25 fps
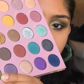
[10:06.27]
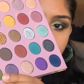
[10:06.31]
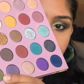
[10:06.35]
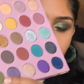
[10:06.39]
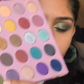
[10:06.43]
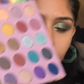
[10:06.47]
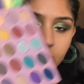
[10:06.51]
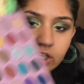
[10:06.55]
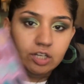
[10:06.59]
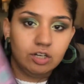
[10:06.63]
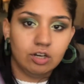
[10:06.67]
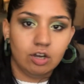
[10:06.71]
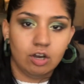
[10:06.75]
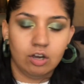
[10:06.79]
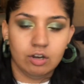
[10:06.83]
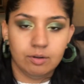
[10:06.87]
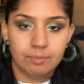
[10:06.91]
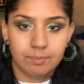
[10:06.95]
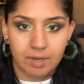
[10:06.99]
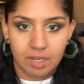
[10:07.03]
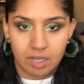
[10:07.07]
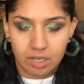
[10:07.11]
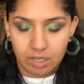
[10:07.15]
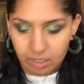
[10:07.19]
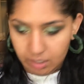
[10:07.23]
Jade on
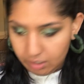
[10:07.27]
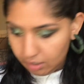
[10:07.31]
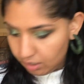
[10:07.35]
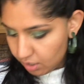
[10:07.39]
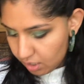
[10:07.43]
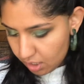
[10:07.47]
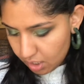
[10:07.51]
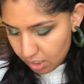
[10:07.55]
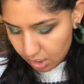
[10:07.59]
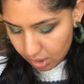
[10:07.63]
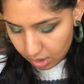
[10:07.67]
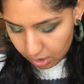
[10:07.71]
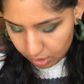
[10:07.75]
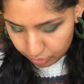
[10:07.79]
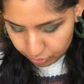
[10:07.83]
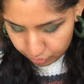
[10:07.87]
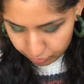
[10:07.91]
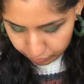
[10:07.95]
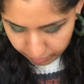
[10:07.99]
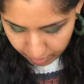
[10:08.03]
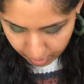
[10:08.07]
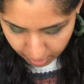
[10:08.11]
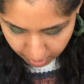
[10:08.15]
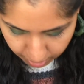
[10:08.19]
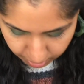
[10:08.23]
my
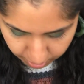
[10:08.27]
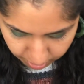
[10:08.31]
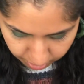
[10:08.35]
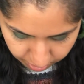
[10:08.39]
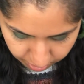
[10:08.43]
under eye.